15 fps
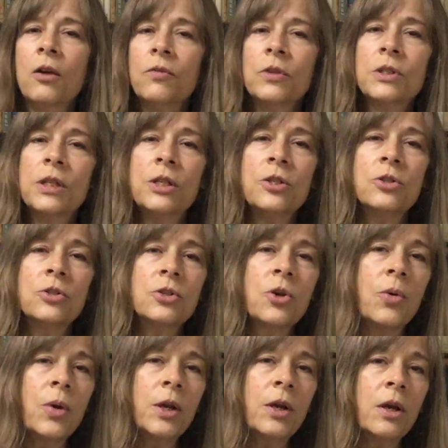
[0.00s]
conversations
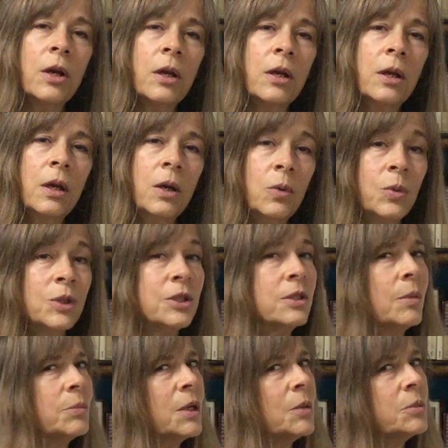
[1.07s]
going on, which
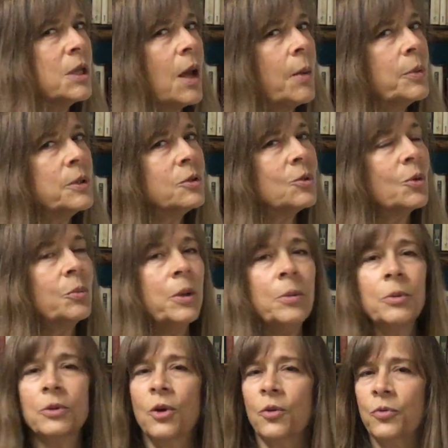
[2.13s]
sometimes happens when
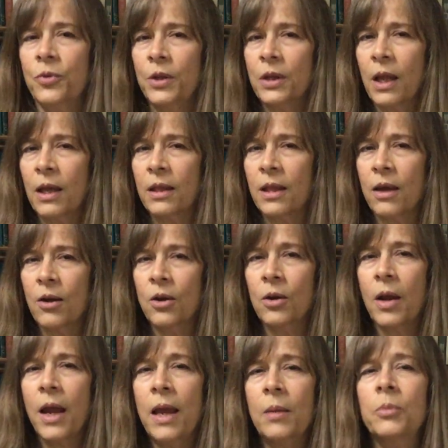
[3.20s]
people don't feel like they're
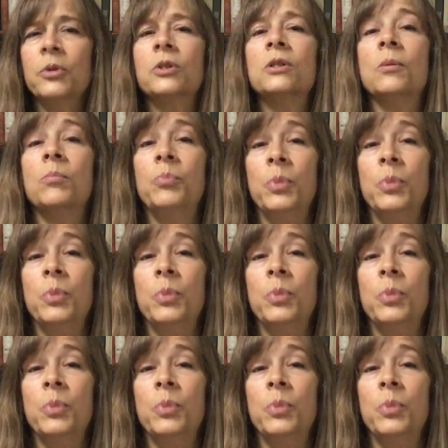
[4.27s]
able to